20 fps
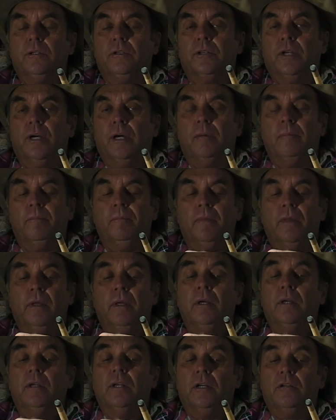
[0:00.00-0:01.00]
thumb.
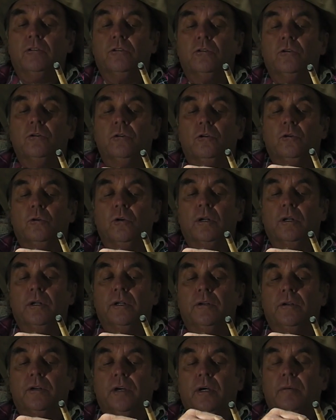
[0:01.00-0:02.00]
That's a good
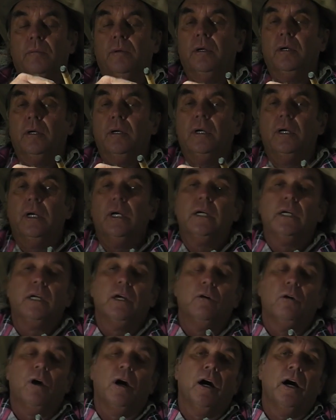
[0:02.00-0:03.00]
quality tape.
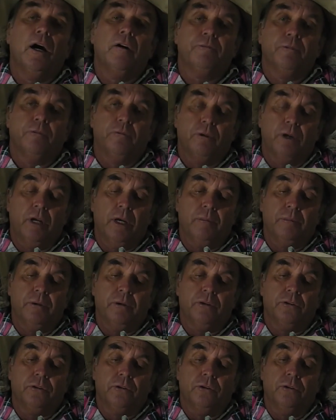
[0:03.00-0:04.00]
Go half a wrap at
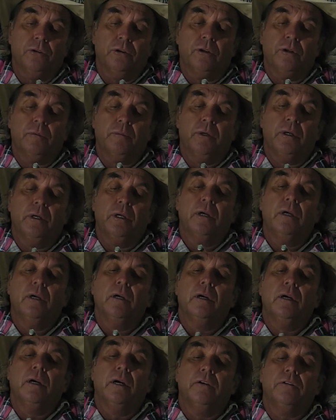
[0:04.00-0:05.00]
a time
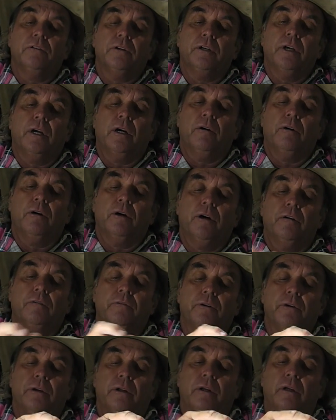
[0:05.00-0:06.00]
as you go
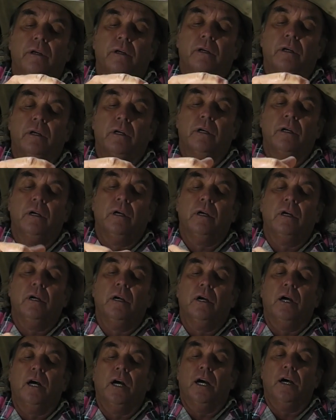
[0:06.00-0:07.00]
over it.
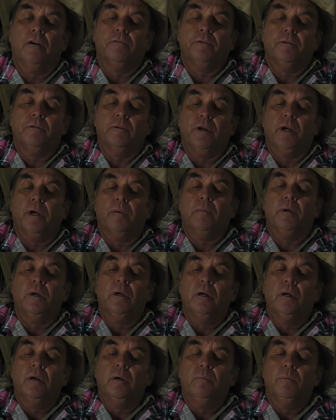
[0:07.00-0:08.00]
Half a wrap.
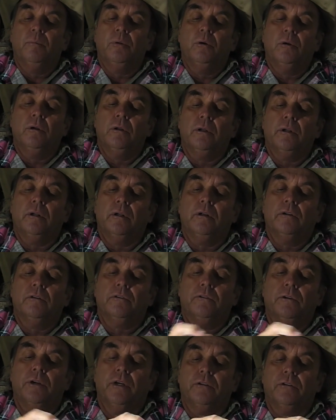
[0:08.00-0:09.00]
Pull it,
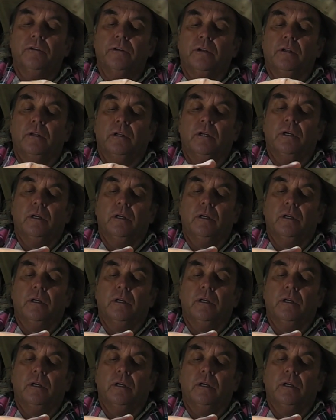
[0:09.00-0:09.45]
stretch it.